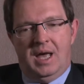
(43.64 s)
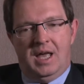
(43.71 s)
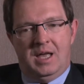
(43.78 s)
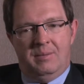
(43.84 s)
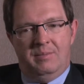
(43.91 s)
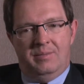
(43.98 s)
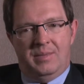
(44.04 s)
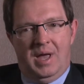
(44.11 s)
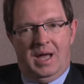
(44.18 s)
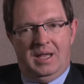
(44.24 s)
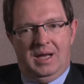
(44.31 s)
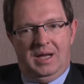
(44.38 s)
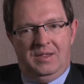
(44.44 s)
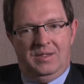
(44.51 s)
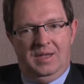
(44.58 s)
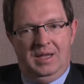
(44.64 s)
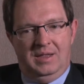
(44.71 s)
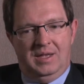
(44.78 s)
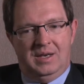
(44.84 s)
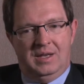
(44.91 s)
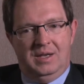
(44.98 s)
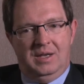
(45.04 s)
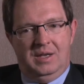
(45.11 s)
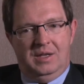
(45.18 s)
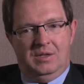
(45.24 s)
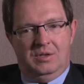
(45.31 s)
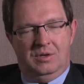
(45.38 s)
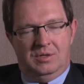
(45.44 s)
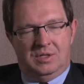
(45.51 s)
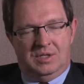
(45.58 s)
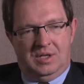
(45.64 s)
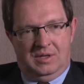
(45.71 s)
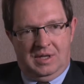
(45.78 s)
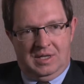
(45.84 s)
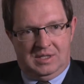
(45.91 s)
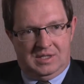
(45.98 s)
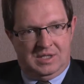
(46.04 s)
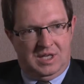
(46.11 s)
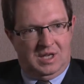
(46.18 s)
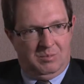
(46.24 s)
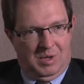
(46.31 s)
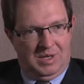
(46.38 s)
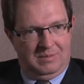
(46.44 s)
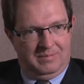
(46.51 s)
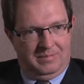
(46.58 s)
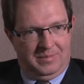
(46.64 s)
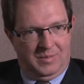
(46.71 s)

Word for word: Um, I, I, think that there's still that stigma.